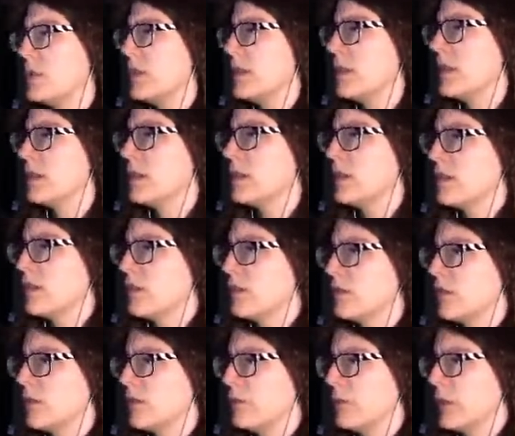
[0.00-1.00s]
taking this
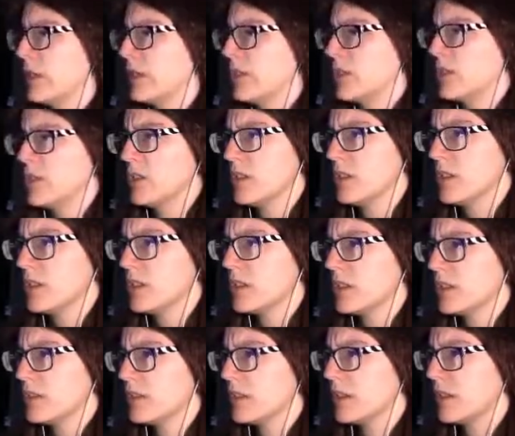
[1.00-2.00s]
with me,
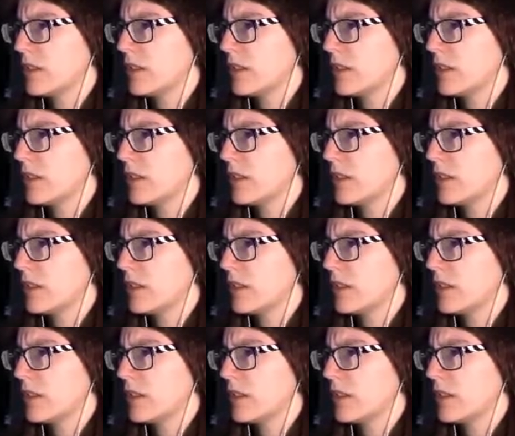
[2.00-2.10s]
just in